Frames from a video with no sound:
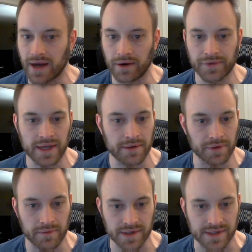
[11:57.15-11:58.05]
I don't think he
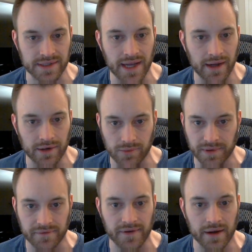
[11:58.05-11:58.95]
really wants to take and
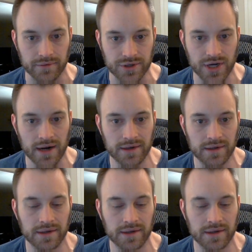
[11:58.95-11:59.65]
open the file with check.